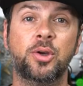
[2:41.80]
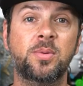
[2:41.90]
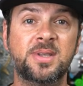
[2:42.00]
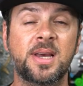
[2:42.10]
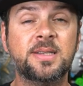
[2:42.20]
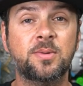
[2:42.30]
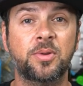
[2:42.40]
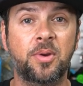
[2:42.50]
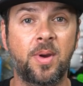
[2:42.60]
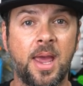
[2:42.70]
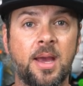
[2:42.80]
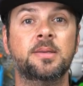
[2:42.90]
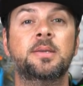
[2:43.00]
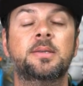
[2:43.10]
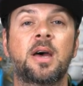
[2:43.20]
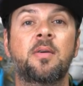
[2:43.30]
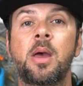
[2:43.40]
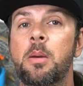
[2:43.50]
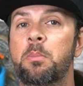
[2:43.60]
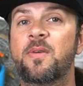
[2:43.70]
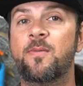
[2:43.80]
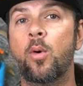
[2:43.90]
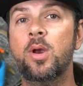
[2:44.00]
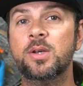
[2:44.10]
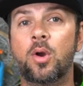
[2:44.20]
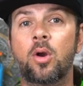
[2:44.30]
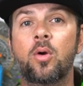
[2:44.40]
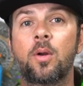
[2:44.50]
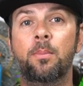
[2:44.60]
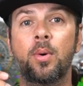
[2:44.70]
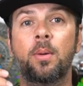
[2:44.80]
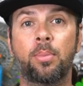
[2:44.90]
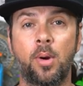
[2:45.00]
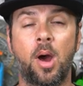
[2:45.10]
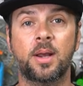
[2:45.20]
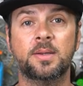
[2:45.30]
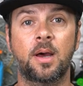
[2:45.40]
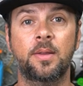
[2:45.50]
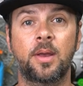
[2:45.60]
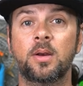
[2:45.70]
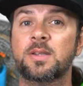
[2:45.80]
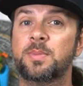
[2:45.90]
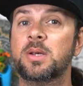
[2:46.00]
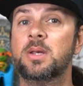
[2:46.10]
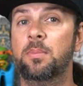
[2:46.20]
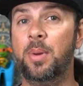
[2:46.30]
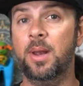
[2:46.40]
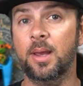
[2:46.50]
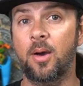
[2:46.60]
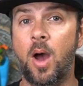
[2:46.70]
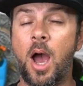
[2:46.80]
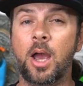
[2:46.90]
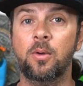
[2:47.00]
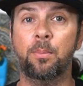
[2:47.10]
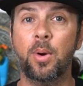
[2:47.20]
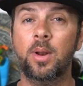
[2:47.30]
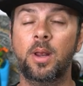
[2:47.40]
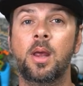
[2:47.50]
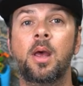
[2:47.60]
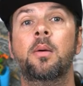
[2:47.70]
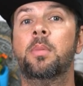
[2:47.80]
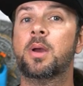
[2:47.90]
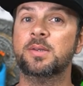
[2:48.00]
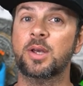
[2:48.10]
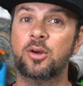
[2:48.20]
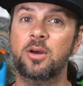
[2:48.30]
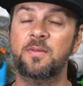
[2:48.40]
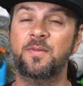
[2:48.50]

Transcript: you test it with your hands and stuff before you start going and putting products on there especially depending on how you put it because it could